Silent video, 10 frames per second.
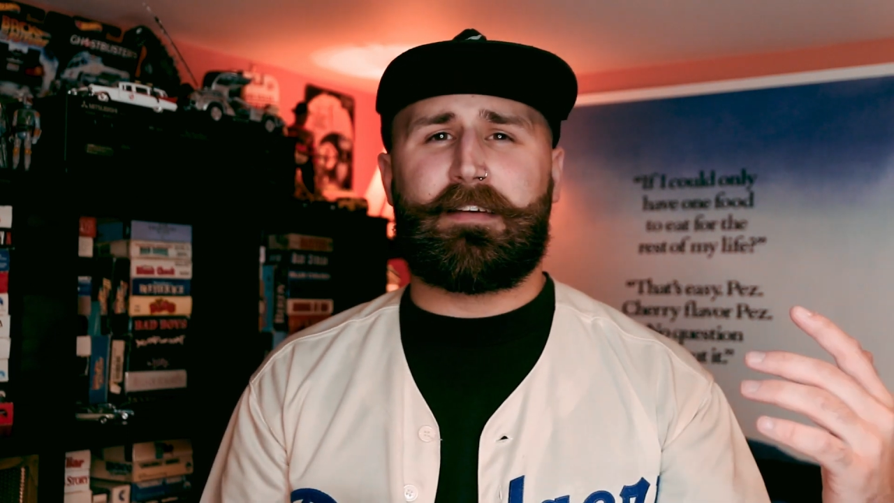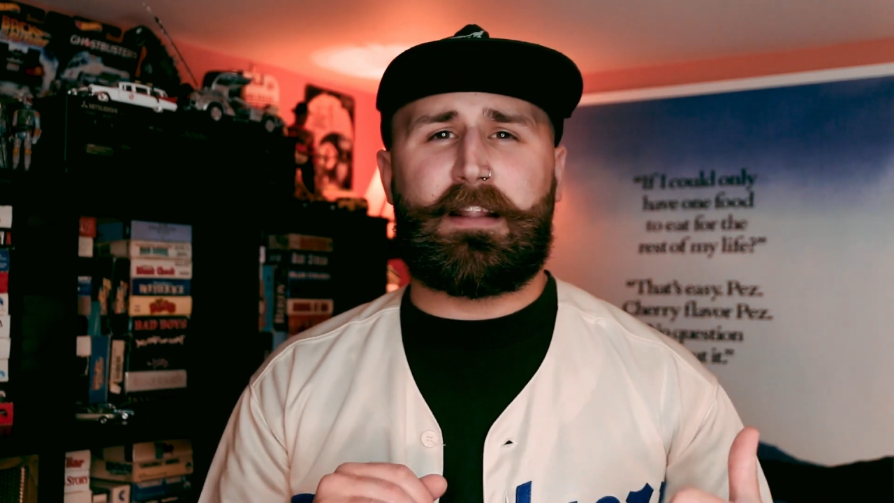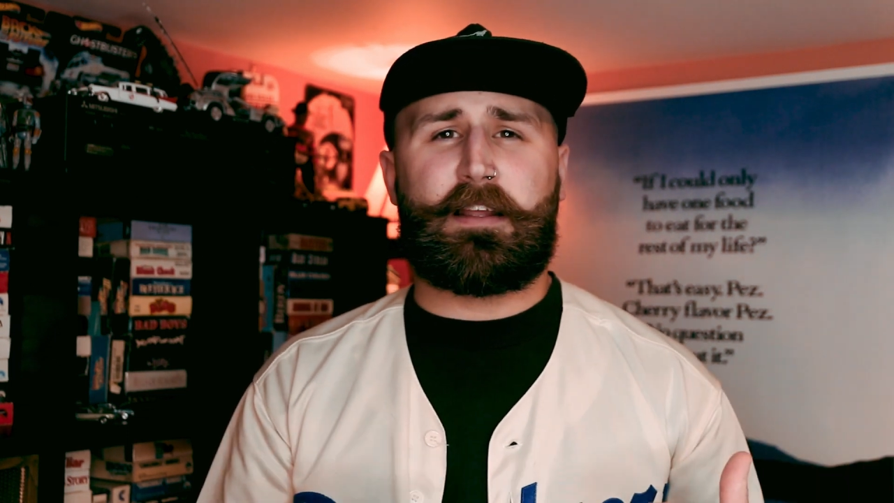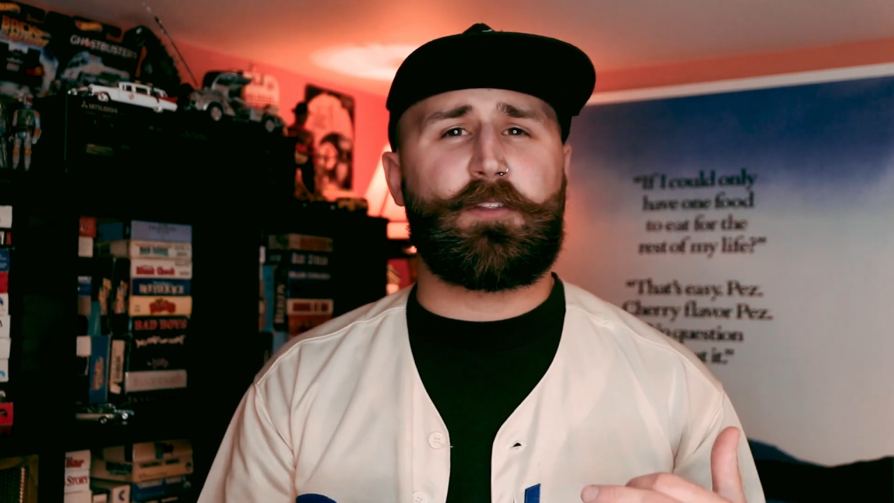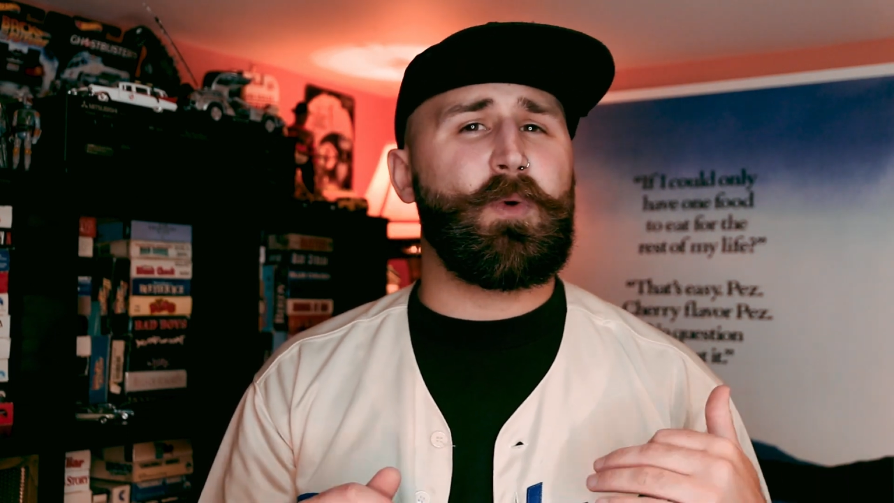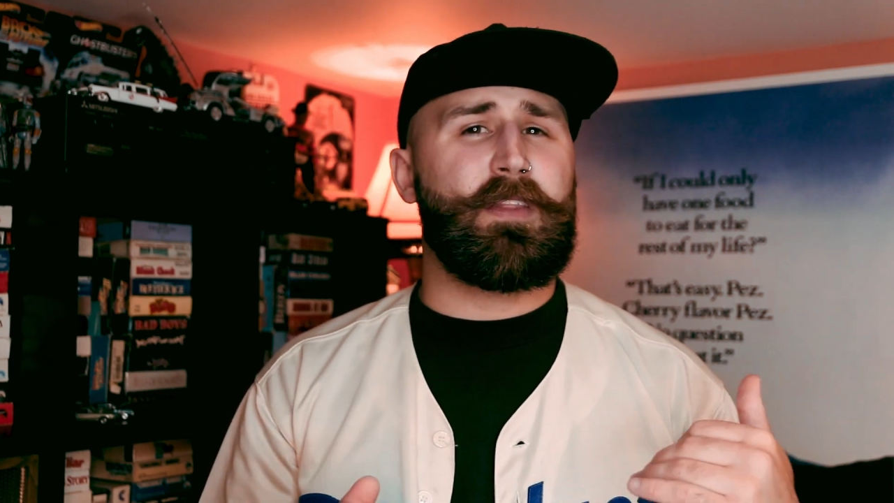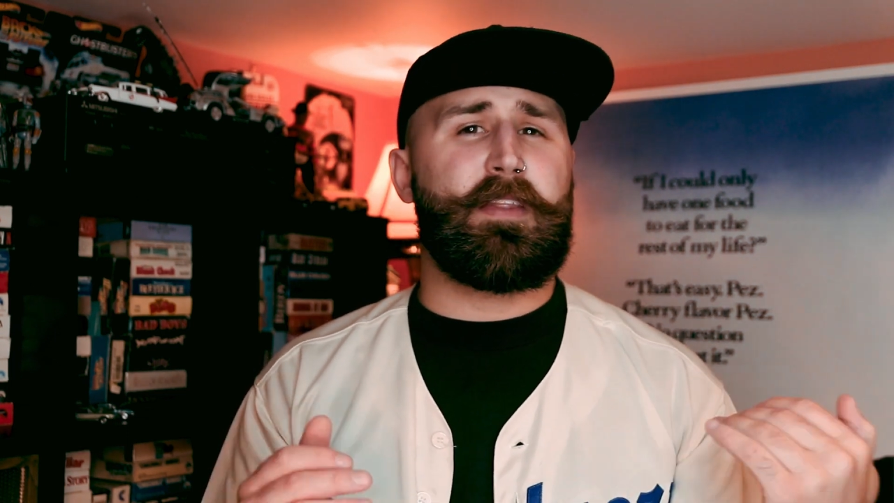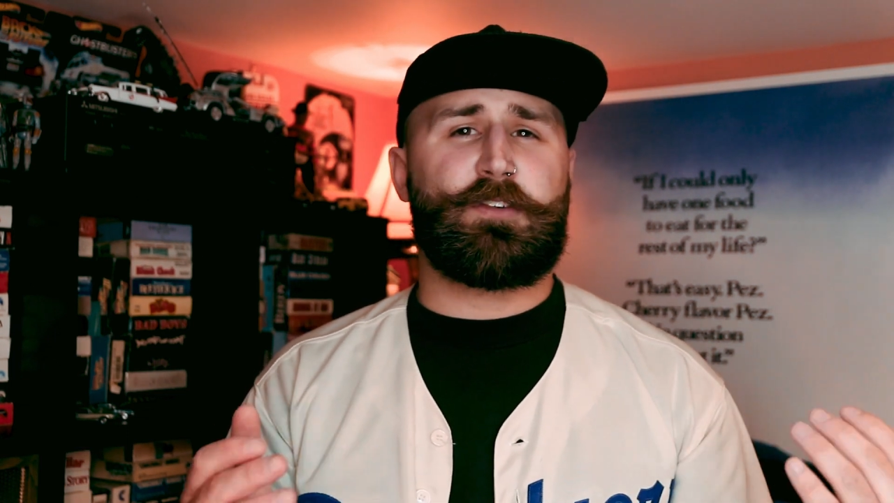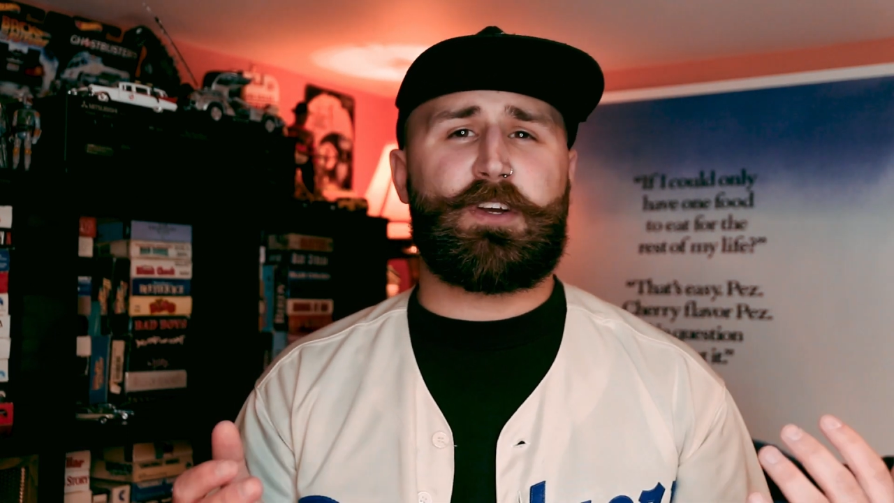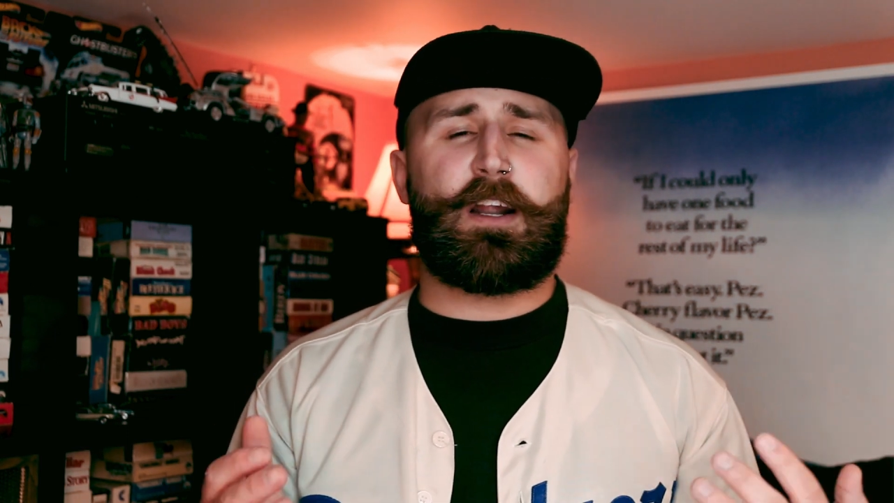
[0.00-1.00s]
I like the way that
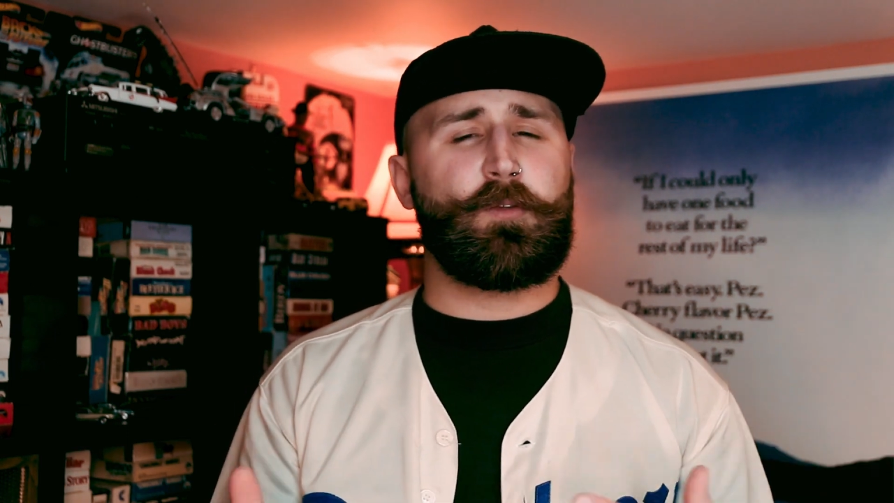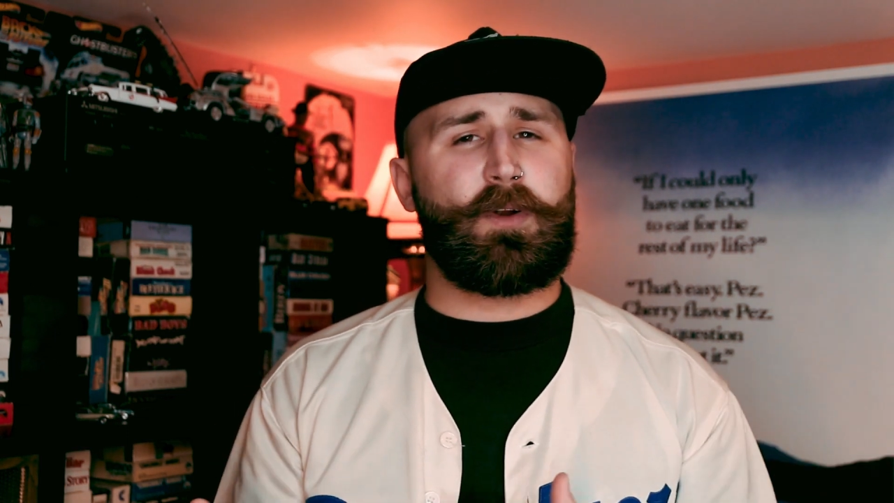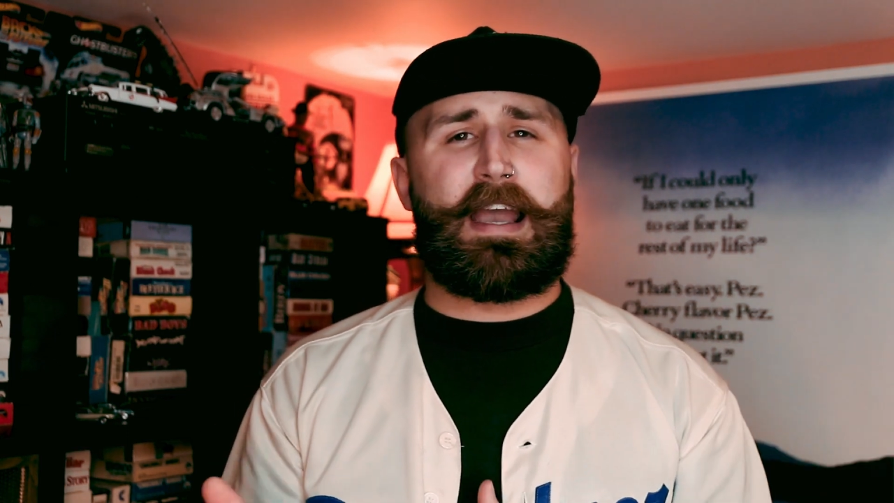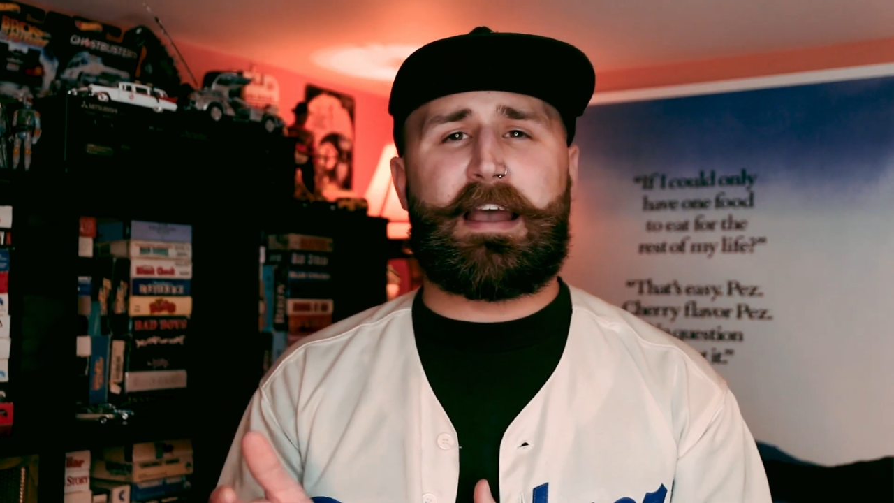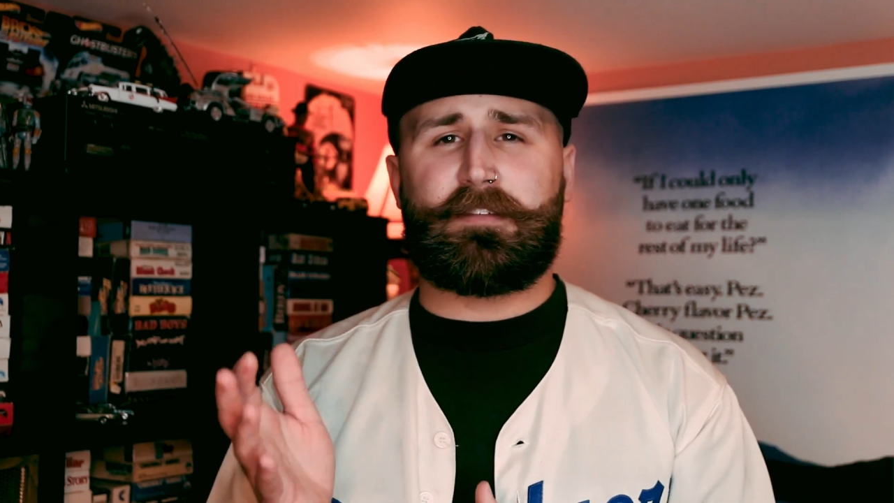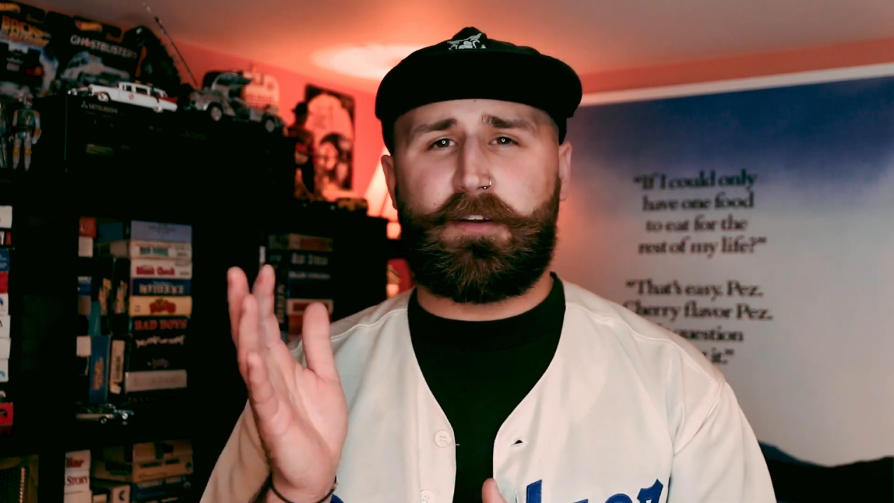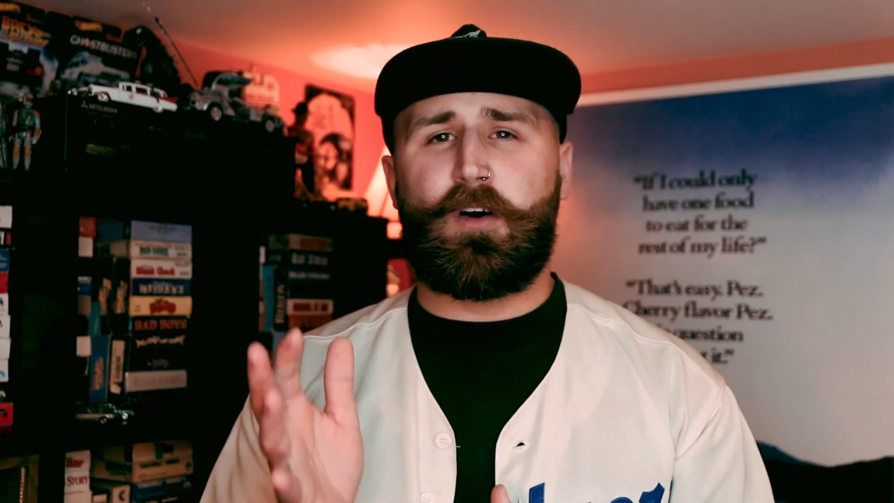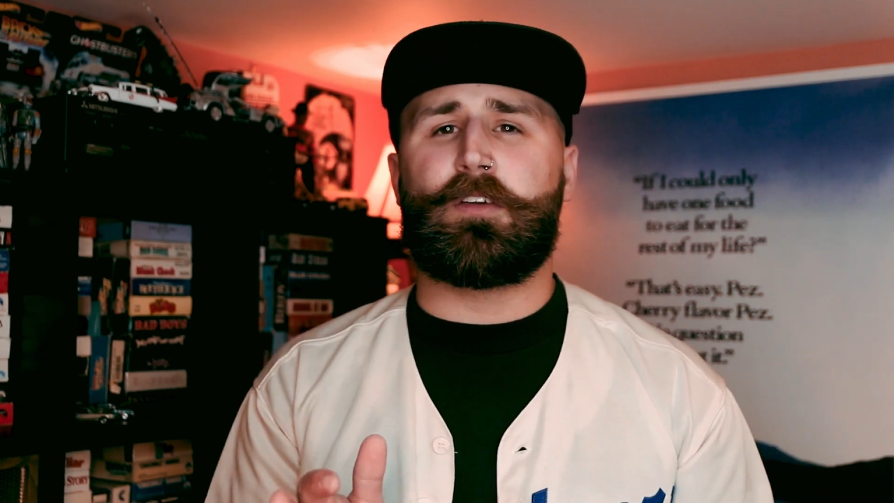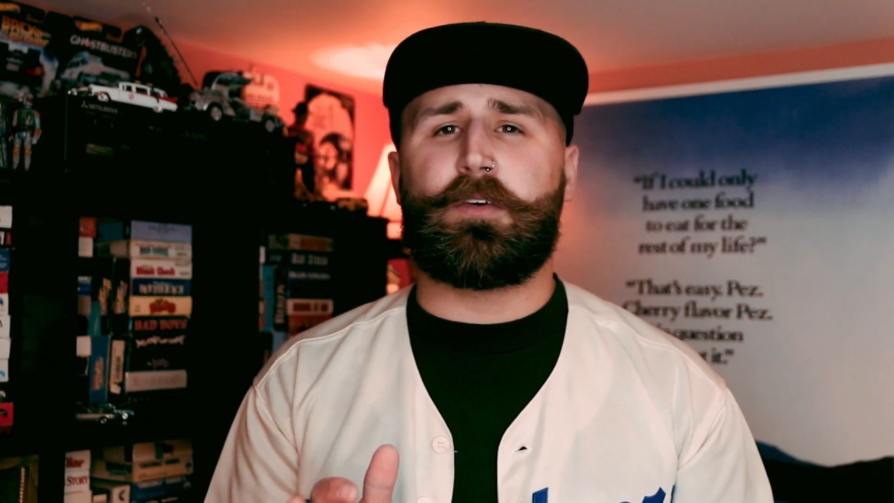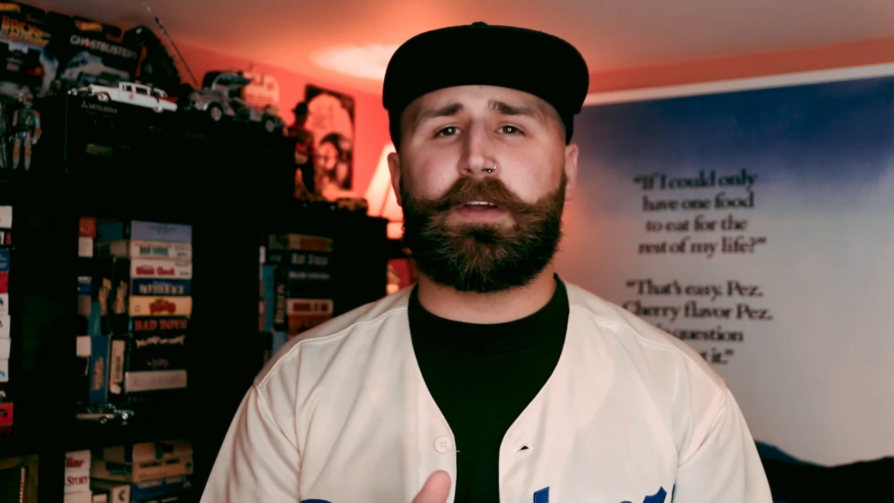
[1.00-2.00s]
the shadows were casted
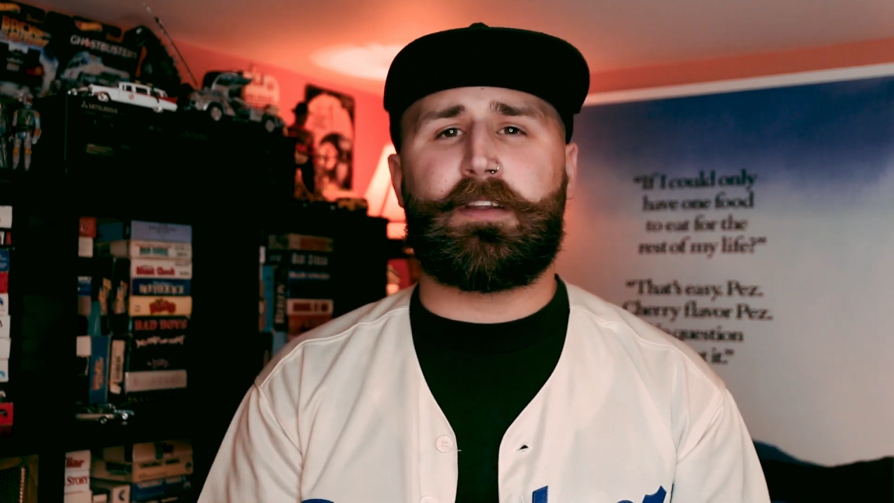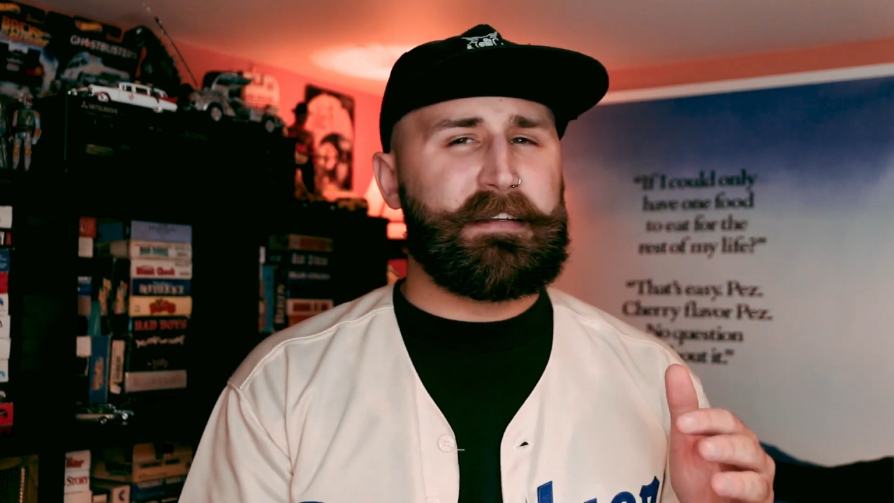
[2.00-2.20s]
onto it.